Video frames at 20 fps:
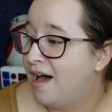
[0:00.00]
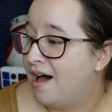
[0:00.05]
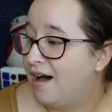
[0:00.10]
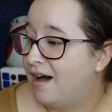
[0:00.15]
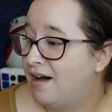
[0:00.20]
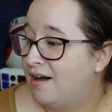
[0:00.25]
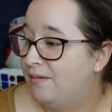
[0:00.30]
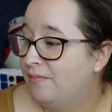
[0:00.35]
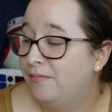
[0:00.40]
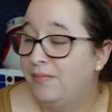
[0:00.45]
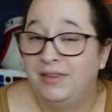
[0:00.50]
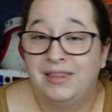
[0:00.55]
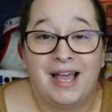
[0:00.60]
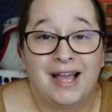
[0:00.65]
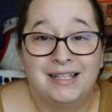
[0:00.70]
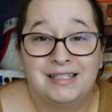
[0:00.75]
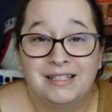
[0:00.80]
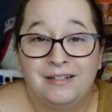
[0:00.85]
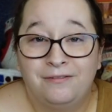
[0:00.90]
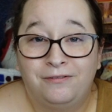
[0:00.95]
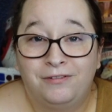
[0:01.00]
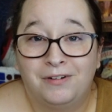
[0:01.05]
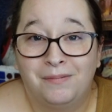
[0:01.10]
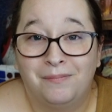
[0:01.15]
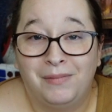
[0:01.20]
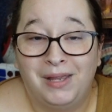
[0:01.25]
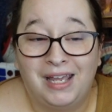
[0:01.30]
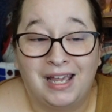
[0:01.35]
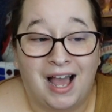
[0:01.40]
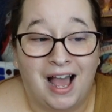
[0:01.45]
Um, but that's it from
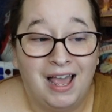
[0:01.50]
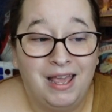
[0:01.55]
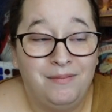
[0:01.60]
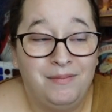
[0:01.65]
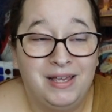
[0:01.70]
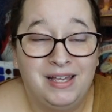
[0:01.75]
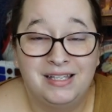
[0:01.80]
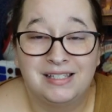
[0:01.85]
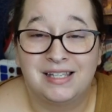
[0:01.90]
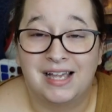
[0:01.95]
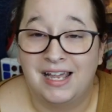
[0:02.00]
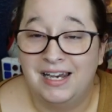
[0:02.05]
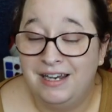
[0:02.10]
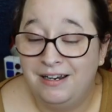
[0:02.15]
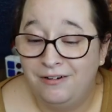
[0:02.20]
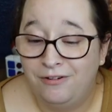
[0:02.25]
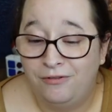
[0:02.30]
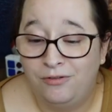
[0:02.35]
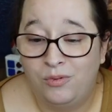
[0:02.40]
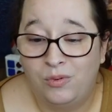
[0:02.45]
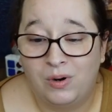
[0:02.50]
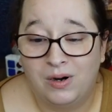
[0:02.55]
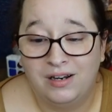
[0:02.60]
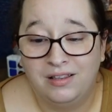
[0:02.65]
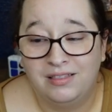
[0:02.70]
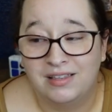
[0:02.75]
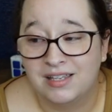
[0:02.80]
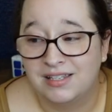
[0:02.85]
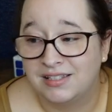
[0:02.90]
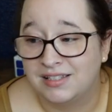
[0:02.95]
me. I am excited for
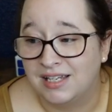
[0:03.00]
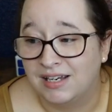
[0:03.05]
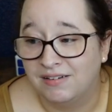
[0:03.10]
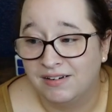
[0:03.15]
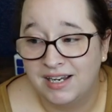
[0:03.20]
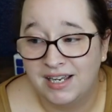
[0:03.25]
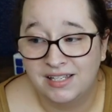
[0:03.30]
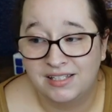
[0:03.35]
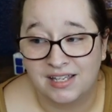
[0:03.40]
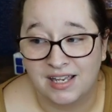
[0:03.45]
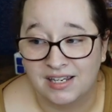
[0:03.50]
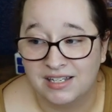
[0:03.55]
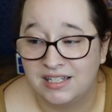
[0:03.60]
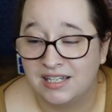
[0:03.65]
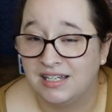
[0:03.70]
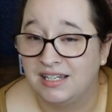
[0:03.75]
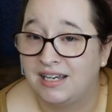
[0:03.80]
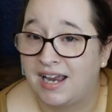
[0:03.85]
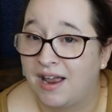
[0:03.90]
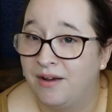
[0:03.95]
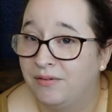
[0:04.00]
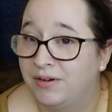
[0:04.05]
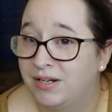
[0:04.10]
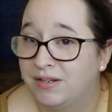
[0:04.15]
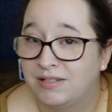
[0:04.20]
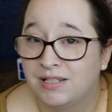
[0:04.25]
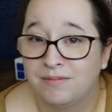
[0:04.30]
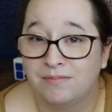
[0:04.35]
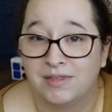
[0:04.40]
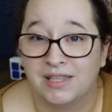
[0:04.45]
this series and to get rid
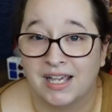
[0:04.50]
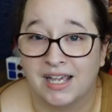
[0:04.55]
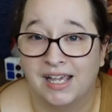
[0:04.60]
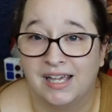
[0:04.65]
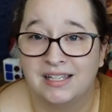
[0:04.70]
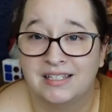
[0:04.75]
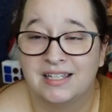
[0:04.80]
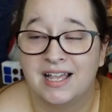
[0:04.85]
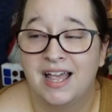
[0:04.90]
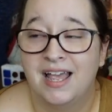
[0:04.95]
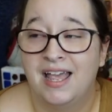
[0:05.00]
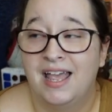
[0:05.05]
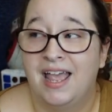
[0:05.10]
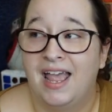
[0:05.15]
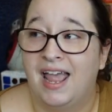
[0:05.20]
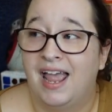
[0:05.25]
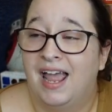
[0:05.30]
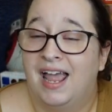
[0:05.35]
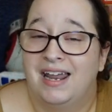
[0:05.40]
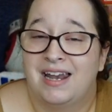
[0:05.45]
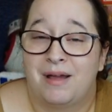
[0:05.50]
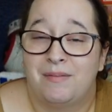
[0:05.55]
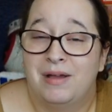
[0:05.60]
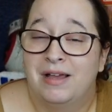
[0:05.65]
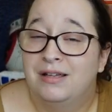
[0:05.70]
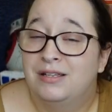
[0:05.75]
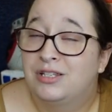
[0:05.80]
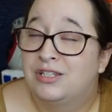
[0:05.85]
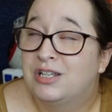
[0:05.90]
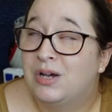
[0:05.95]
of some things and I'm
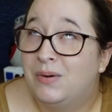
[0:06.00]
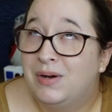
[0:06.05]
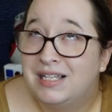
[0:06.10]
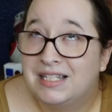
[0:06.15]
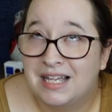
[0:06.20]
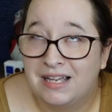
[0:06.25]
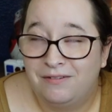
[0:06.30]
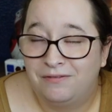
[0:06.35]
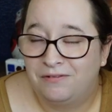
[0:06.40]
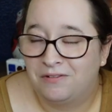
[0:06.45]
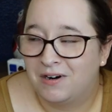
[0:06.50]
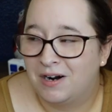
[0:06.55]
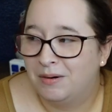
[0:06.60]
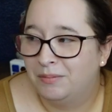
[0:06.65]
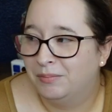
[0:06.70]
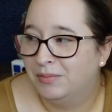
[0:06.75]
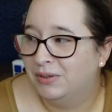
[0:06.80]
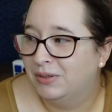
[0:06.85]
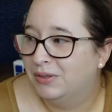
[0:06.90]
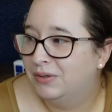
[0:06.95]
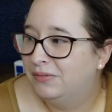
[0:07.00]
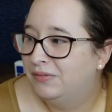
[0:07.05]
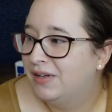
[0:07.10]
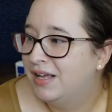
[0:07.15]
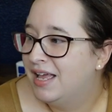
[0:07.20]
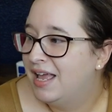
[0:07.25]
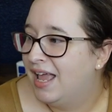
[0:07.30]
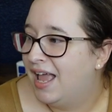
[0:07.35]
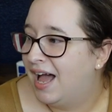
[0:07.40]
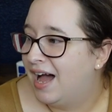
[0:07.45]
so excited for our move.
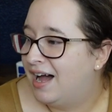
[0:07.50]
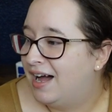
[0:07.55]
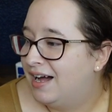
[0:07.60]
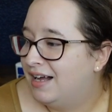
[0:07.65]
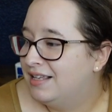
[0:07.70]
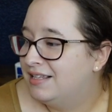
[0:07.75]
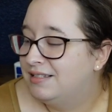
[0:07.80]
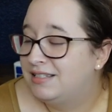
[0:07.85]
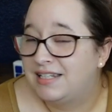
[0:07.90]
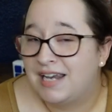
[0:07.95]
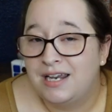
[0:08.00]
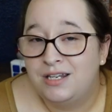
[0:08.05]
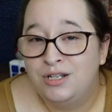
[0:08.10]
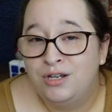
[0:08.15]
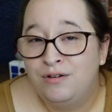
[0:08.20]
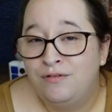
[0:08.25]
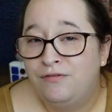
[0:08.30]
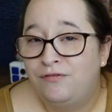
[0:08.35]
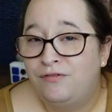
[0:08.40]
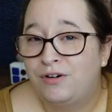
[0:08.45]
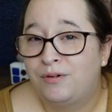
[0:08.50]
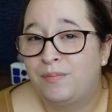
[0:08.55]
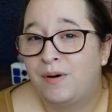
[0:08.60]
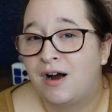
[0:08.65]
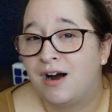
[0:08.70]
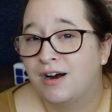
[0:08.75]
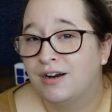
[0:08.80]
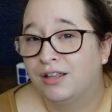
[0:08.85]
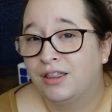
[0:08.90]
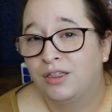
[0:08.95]
Uh, stay tuned for
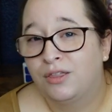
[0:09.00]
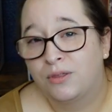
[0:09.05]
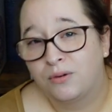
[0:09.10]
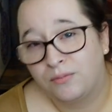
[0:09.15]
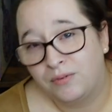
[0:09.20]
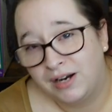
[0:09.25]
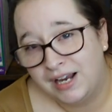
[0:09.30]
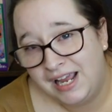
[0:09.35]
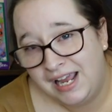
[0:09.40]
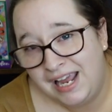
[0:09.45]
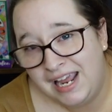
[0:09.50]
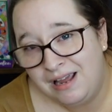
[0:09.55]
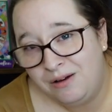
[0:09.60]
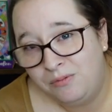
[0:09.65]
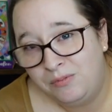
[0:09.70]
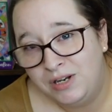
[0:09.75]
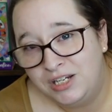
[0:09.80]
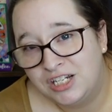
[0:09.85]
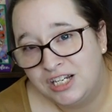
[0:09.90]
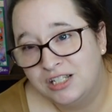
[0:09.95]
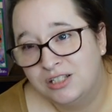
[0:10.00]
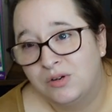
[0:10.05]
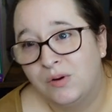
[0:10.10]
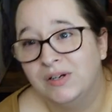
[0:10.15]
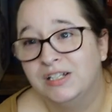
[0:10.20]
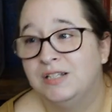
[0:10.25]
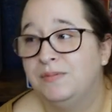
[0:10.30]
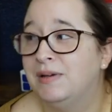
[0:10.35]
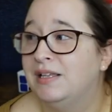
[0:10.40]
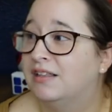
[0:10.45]
part three, which is
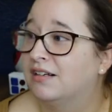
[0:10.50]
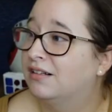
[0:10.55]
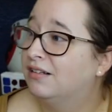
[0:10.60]
going to be the